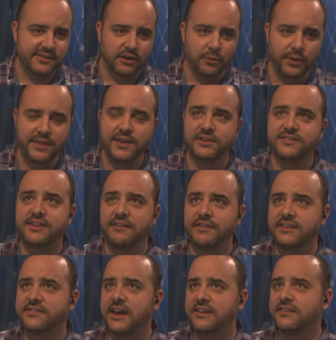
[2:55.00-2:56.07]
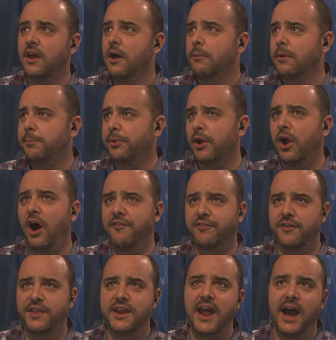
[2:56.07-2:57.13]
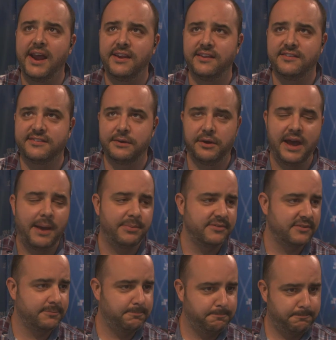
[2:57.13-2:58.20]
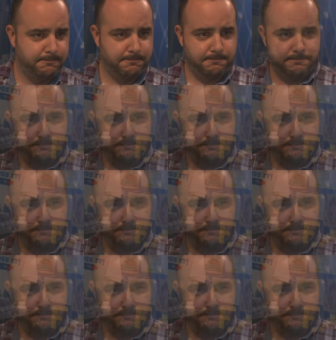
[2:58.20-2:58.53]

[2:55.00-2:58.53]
little win there, 70 cents. I'm going to put an offer in the 90s, see what happens. There